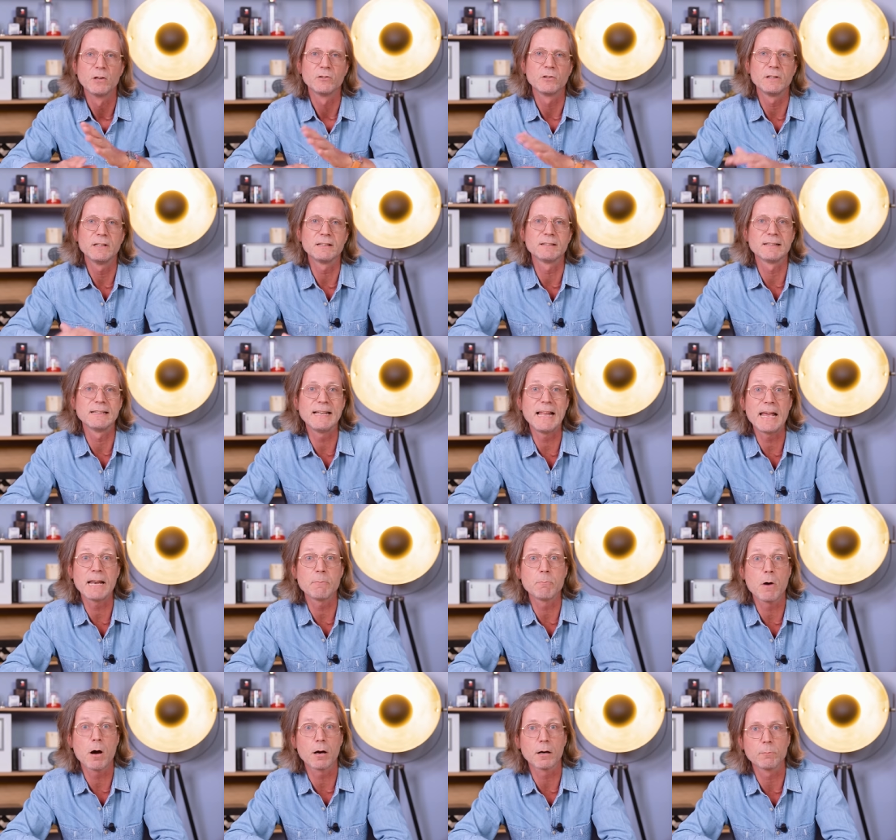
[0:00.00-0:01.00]
So this
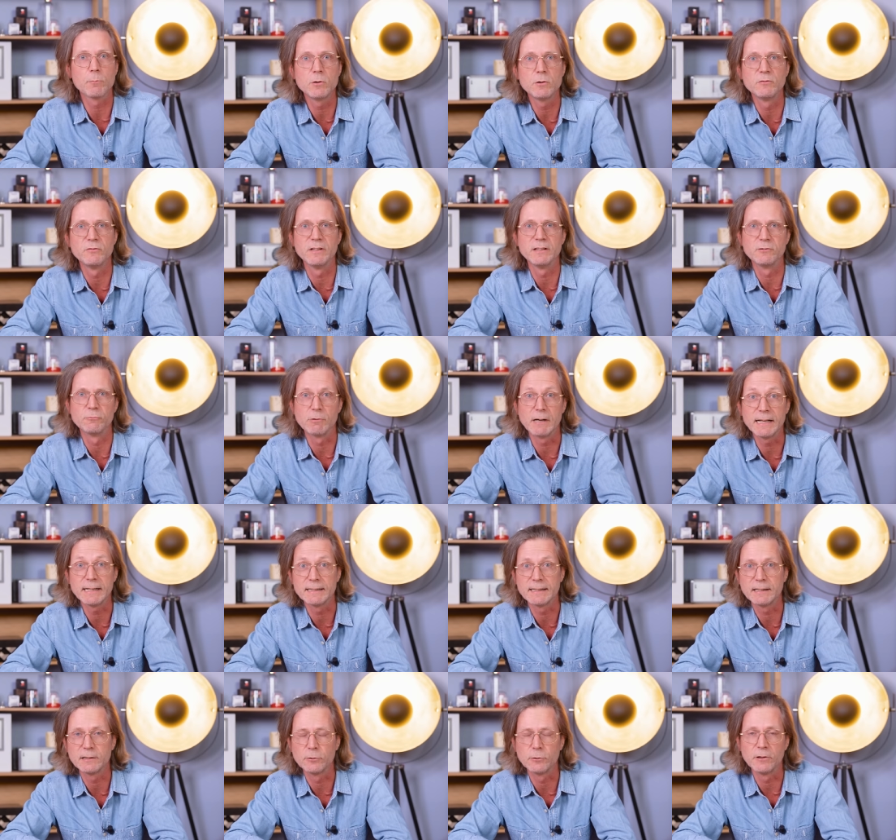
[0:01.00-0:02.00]
landmark move is
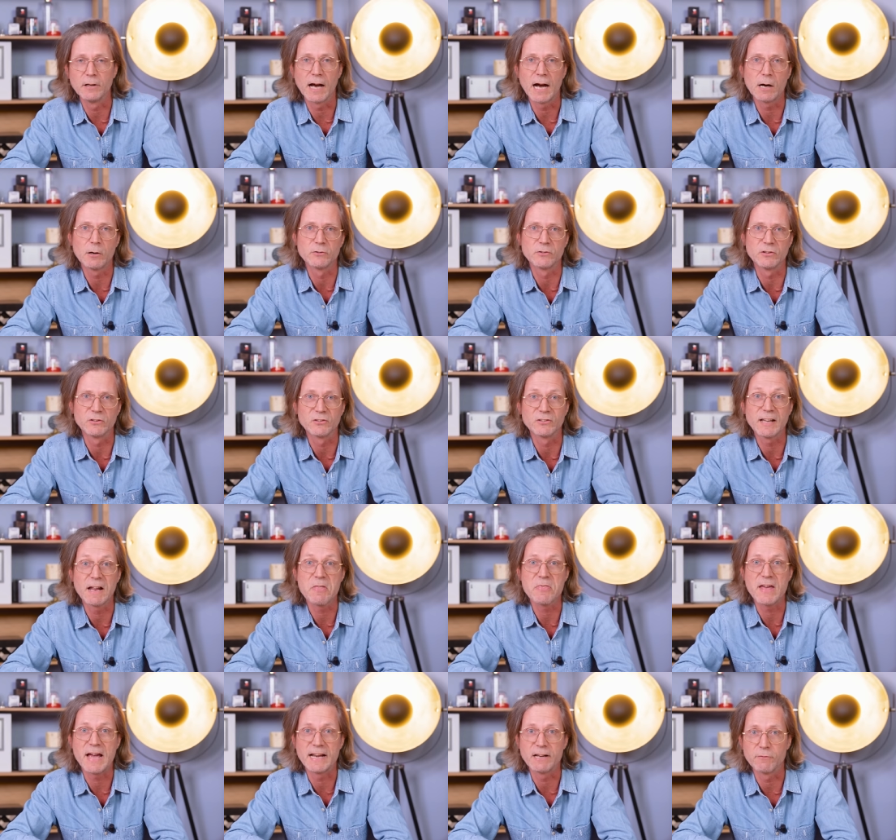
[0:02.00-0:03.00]
related to the house's
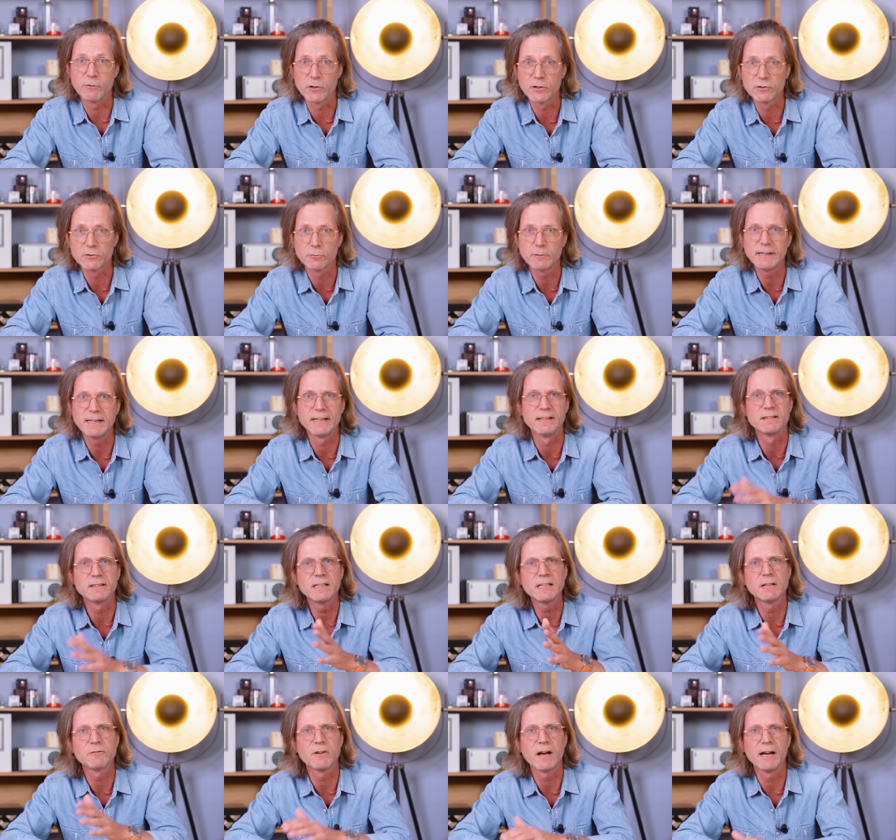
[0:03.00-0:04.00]
10th anniversary and
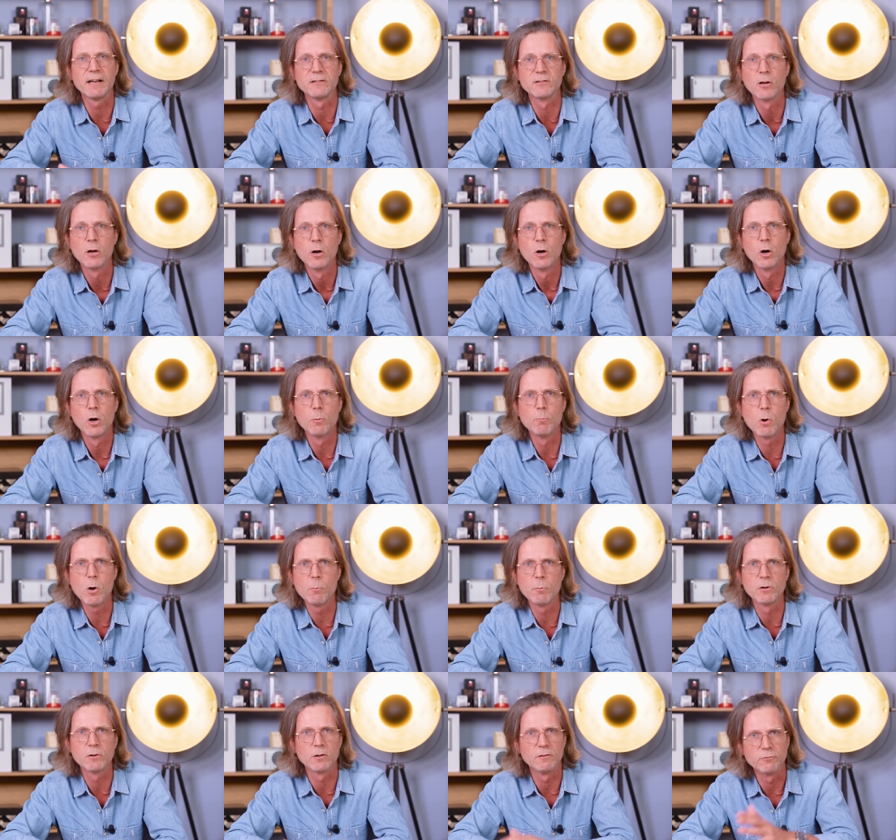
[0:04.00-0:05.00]
signifies a
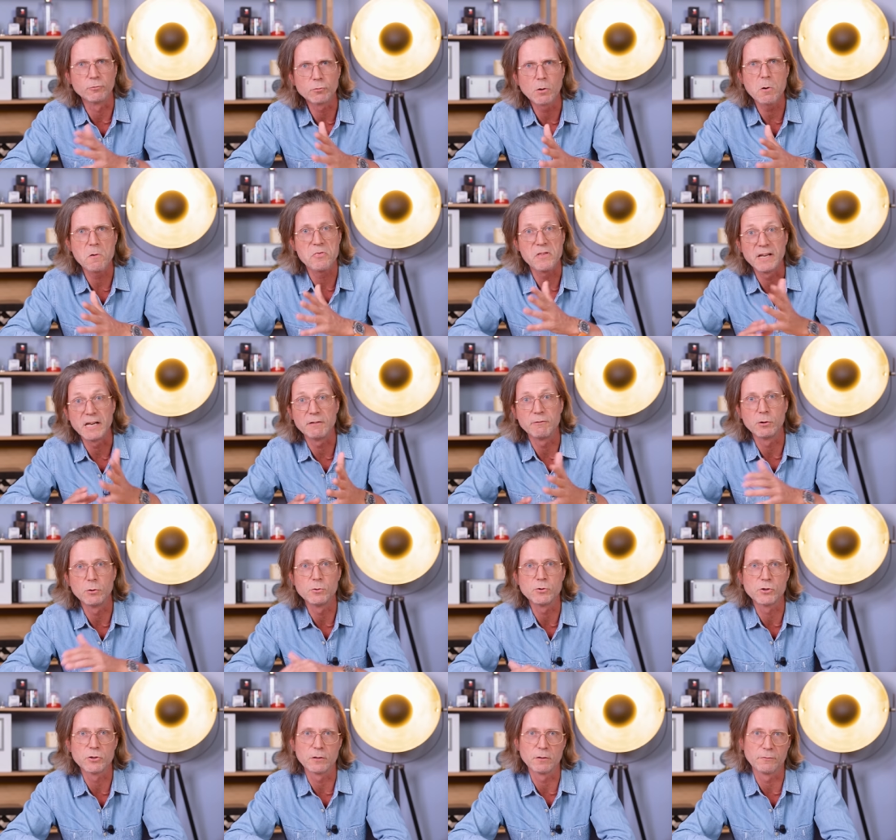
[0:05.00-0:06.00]
moment of growth and
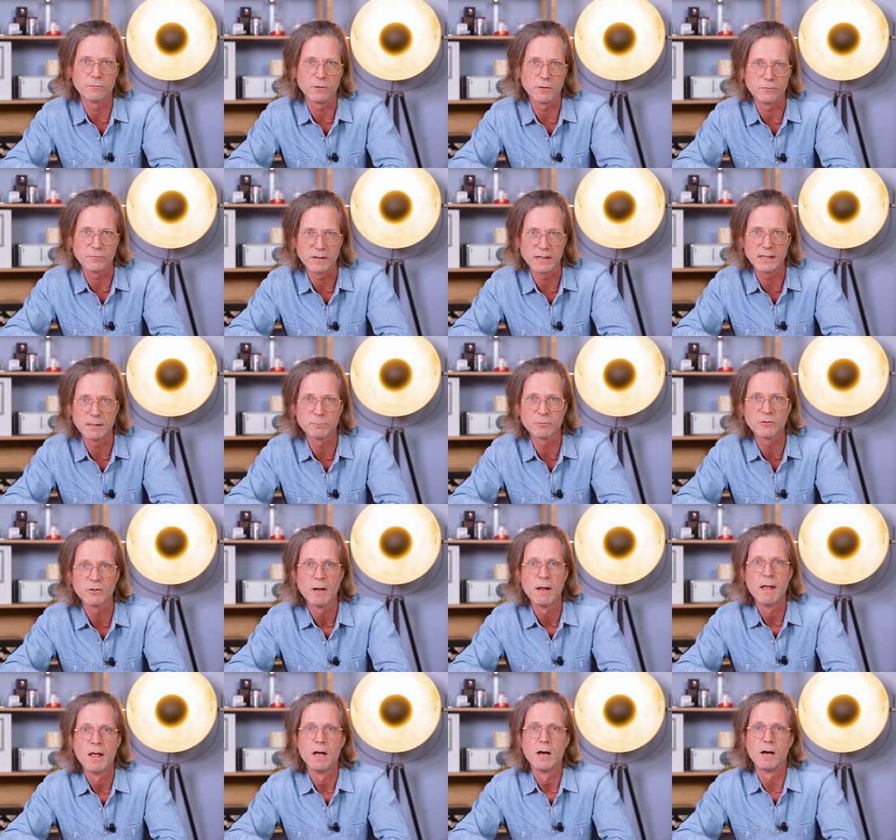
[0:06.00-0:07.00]
evolution for Phillips.
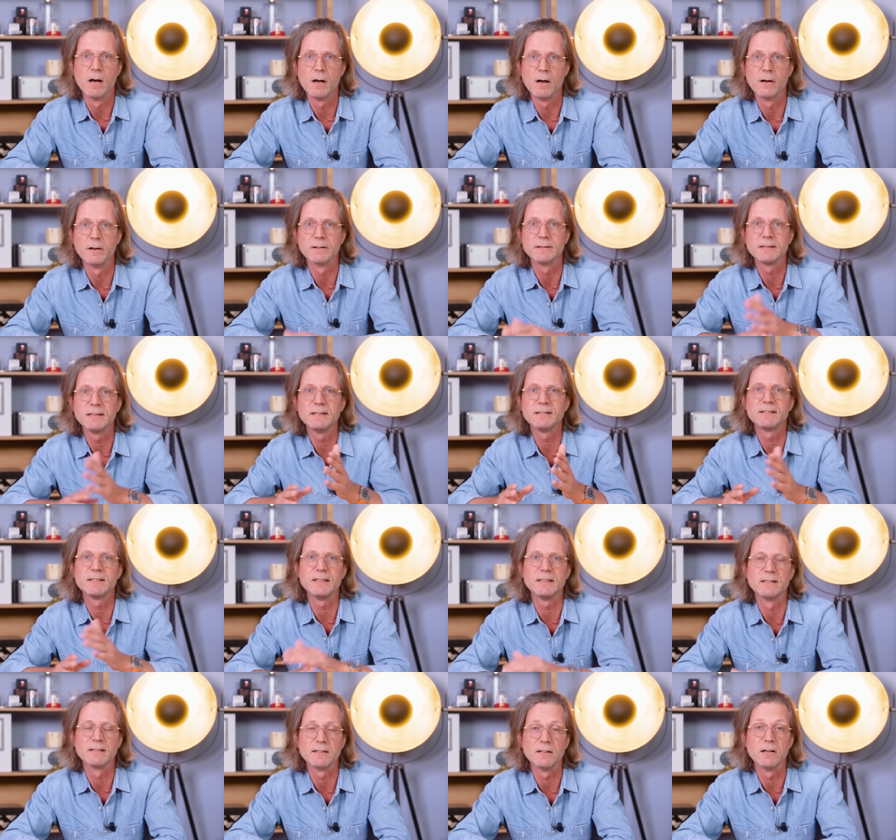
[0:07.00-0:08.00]
Uh, since
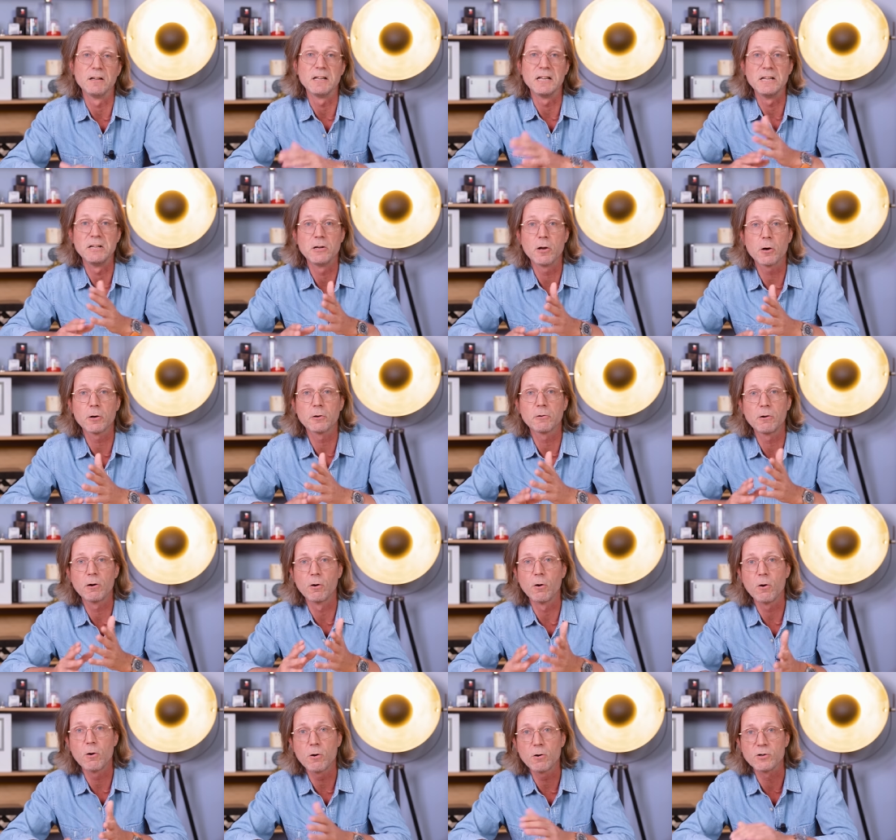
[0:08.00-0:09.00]
its uh,
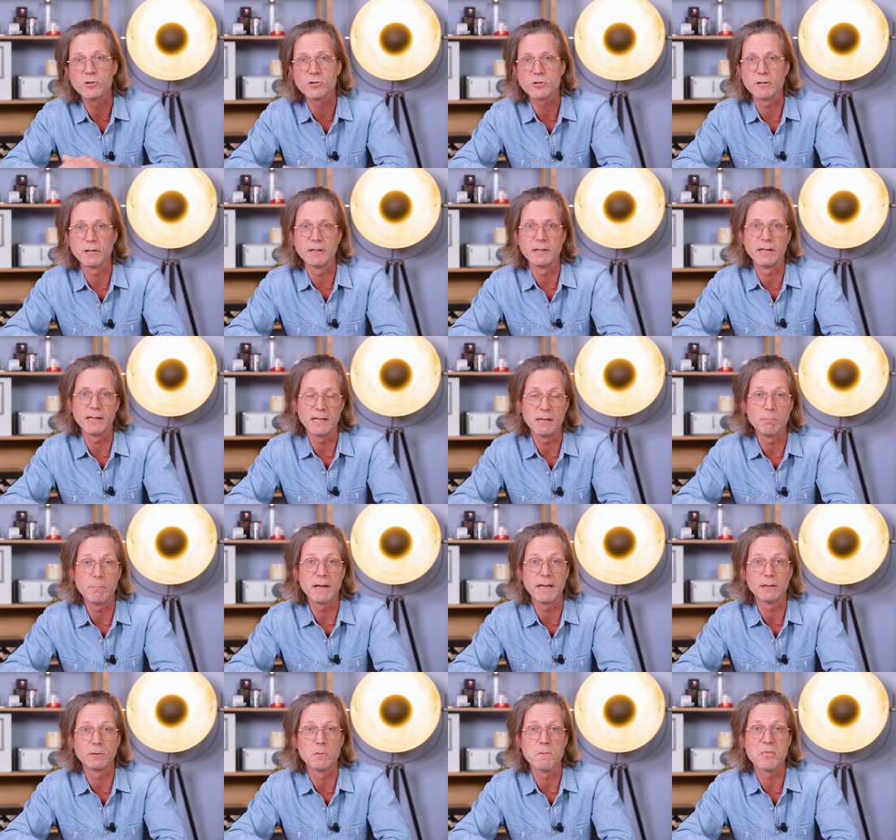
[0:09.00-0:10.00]
inaugural auction in
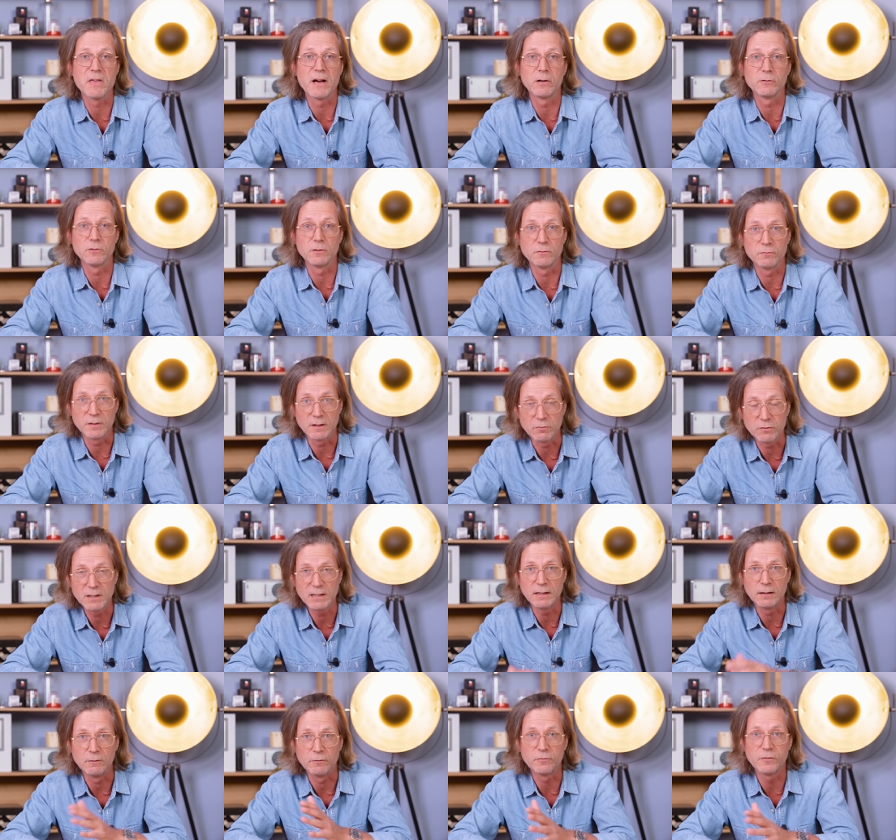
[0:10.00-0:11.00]
May
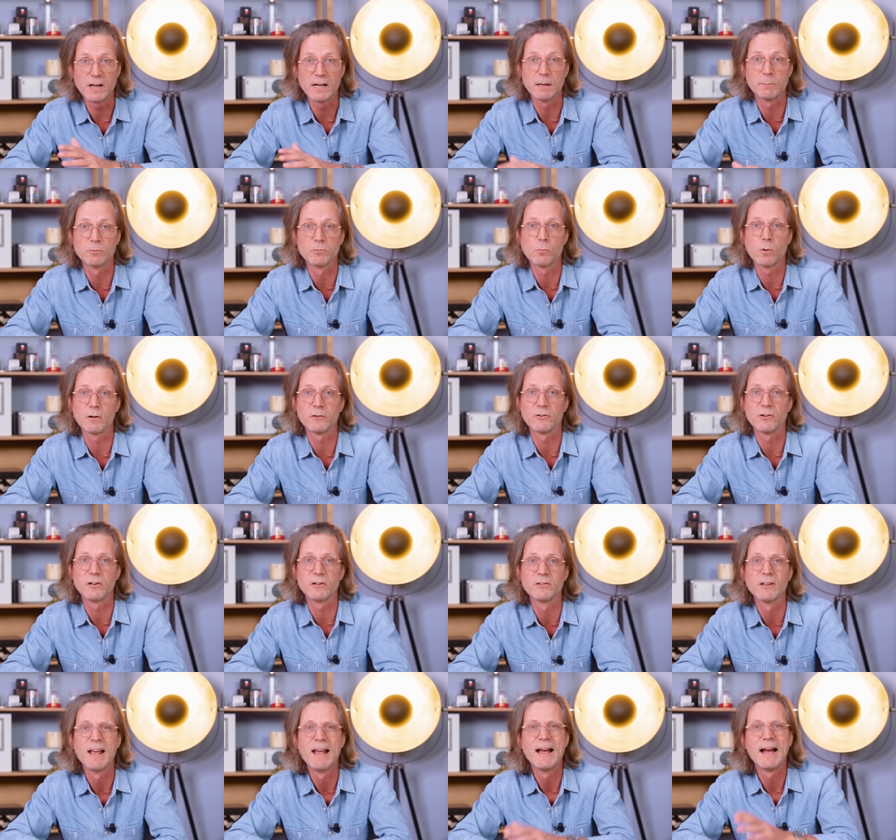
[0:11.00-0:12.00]
2015, Phillips
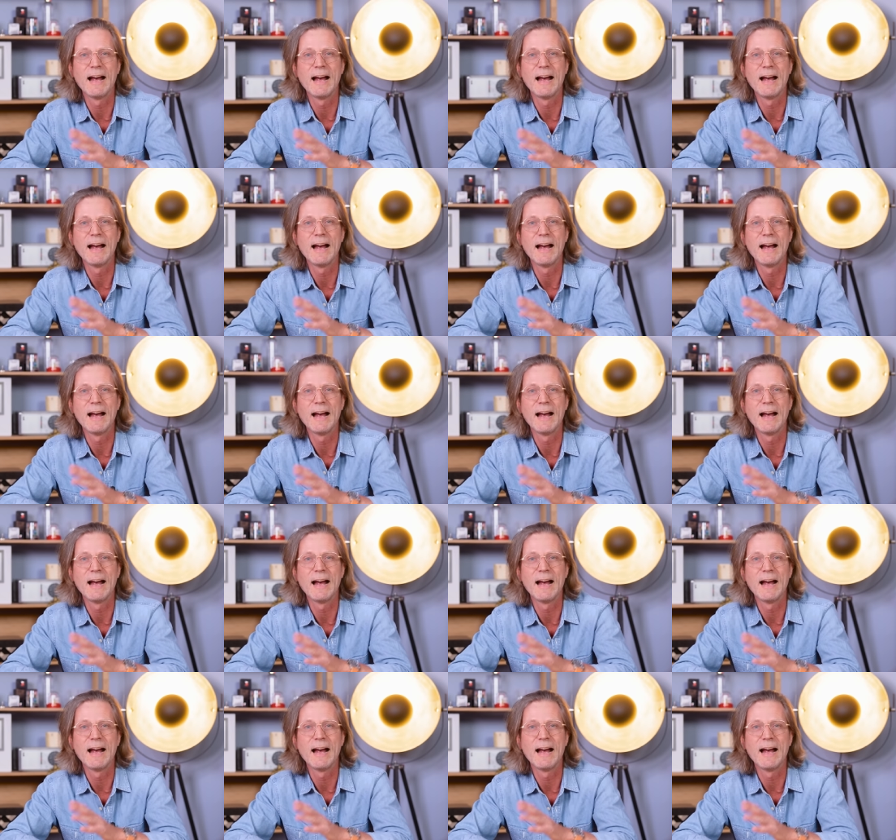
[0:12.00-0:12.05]
Watches